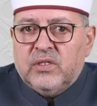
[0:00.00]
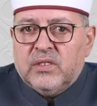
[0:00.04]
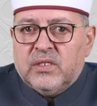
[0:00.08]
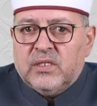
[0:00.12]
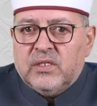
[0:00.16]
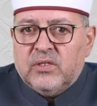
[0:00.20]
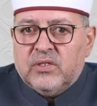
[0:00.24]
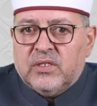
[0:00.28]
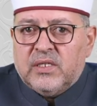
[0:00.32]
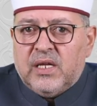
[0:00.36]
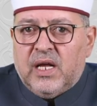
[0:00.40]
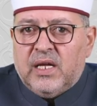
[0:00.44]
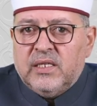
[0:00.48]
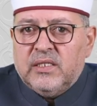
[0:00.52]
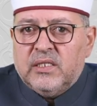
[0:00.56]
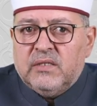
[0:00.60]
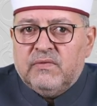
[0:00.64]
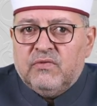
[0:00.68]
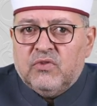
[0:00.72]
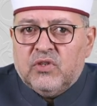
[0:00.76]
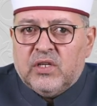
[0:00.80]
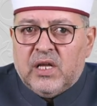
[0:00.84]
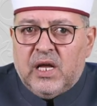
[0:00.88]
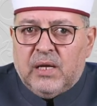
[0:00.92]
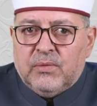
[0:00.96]
exercises,
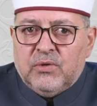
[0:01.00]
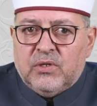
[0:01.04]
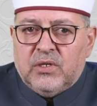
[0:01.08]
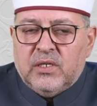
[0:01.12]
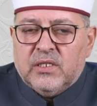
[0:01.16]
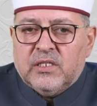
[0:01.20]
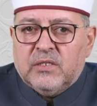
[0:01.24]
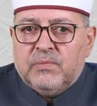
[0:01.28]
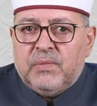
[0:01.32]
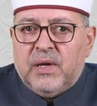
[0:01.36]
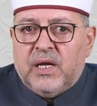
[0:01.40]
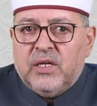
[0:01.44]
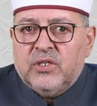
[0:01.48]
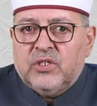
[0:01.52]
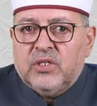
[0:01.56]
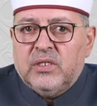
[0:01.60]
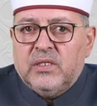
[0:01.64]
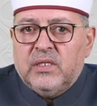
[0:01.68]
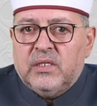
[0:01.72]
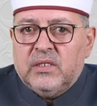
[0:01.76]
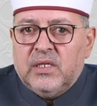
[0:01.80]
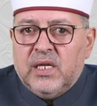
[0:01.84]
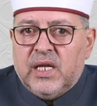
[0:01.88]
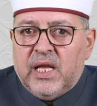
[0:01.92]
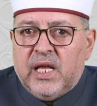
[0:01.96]
vocabulary
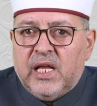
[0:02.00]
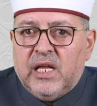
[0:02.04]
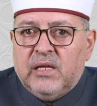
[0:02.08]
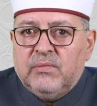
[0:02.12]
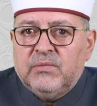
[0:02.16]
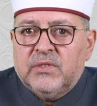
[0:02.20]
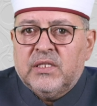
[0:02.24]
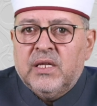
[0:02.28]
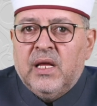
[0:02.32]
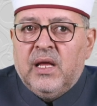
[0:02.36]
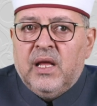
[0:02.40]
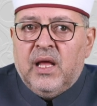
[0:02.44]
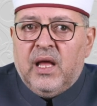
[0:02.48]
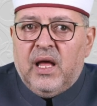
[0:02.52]
expansion, games,